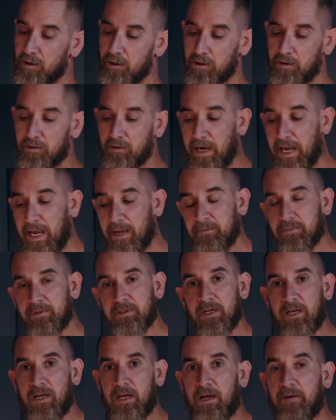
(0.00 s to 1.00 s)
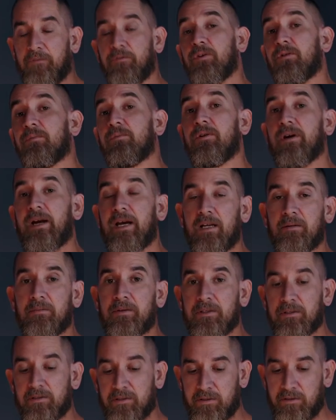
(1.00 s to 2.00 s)
grabbed a few more
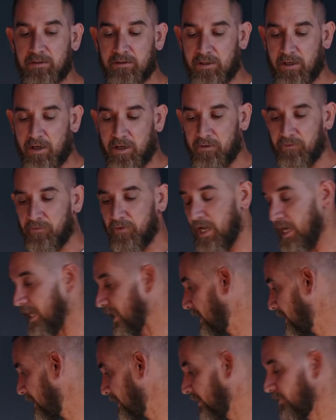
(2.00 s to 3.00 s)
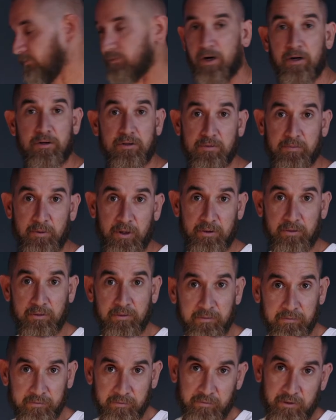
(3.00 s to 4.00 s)
elements of our Roach
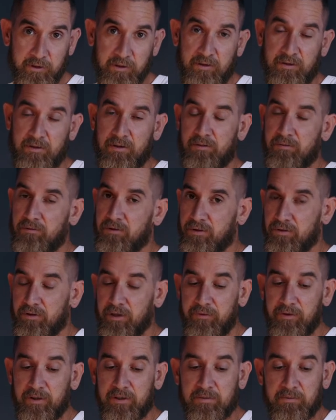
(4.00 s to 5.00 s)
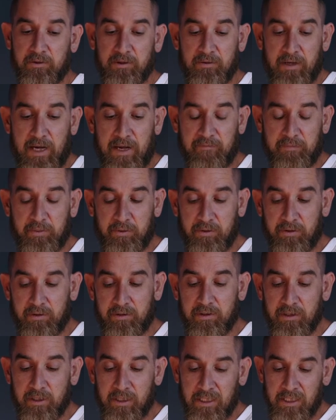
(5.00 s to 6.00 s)
model, which is a terrific small wave
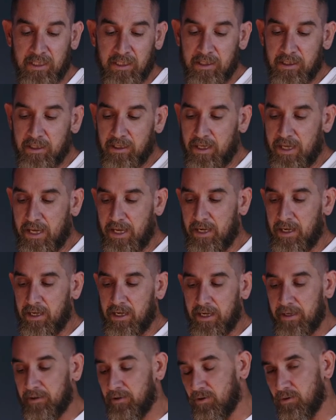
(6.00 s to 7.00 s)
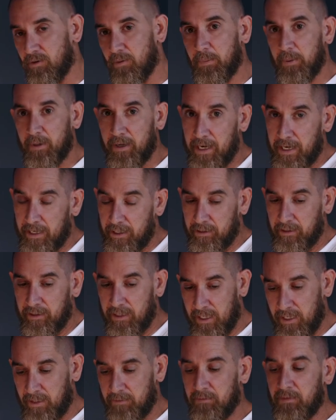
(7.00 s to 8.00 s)
board, incorporated
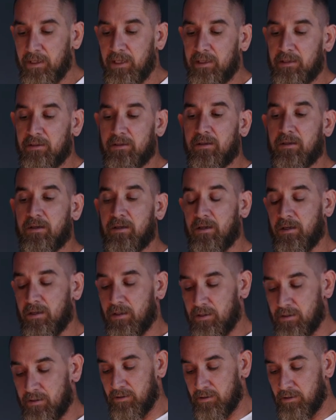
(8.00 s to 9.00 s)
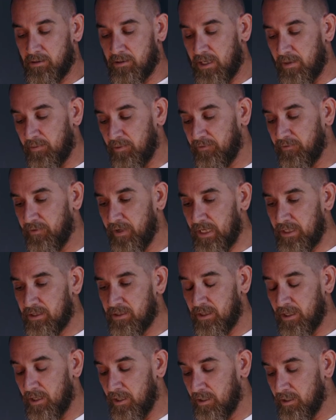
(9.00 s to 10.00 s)
them into the double
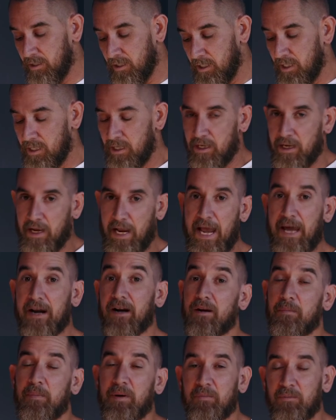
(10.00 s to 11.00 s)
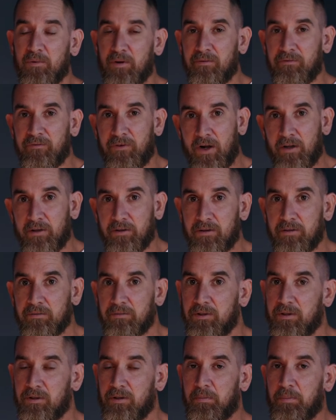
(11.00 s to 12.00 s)
feature, added a bit more volume
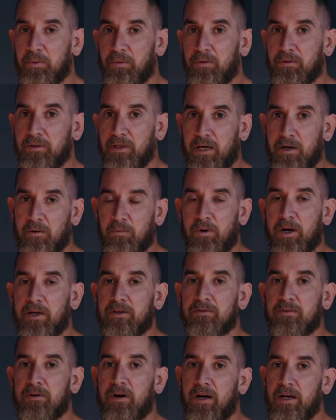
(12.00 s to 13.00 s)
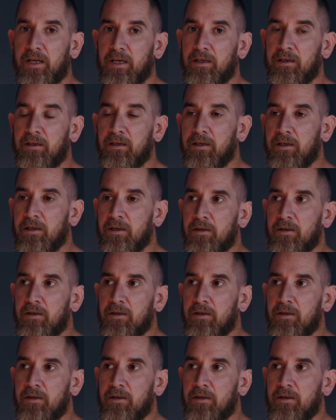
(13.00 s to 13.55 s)
to the board that I was riding.